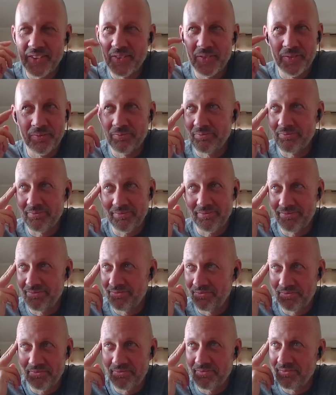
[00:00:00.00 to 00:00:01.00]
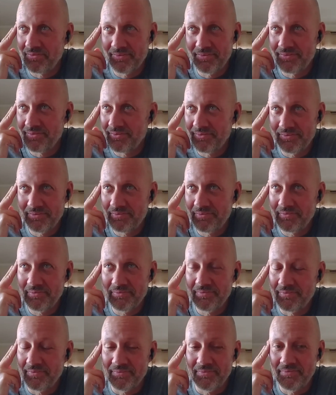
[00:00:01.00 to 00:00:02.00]
is what they're doing.
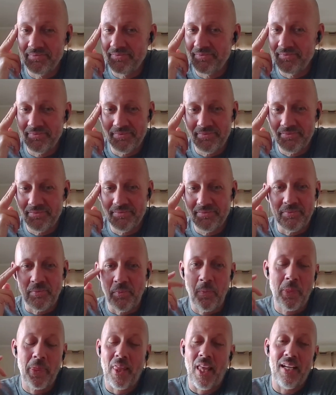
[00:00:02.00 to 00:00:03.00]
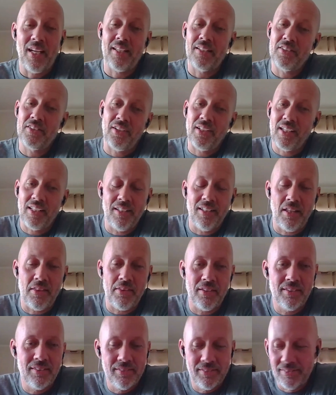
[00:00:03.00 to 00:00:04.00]
Oh
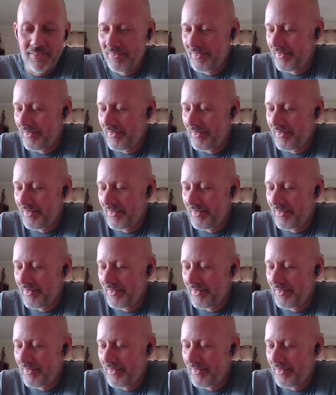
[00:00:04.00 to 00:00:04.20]
man. I